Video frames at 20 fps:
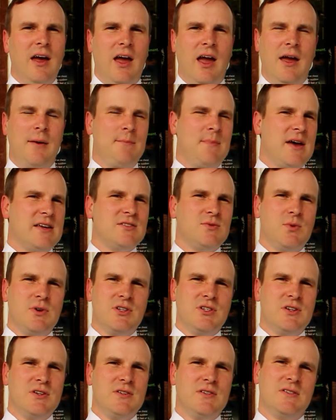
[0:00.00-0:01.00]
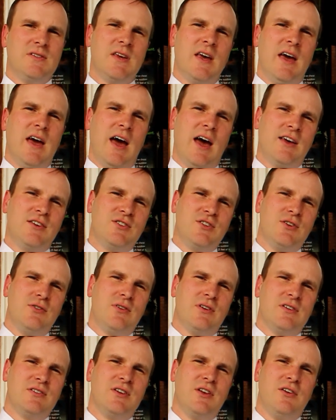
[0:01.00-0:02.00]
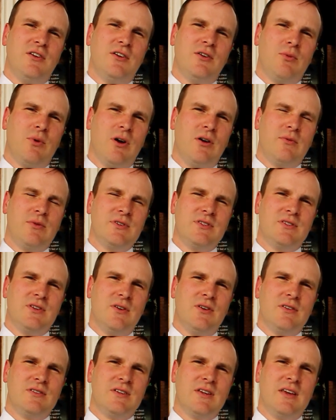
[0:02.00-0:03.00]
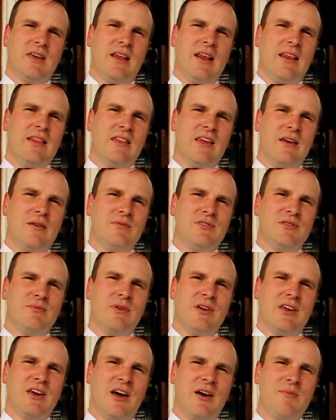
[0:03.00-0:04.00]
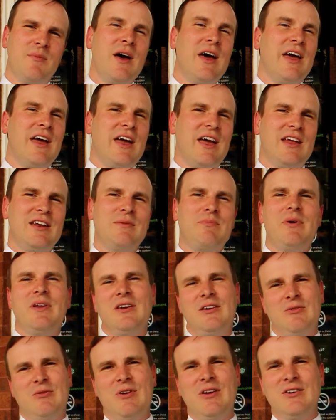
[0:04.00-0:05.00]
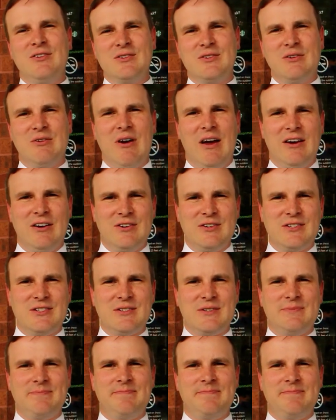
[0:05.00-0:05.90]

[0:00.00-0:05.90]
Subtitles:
and best wishes as you continue to work with students and getting them to become independent readers and writers.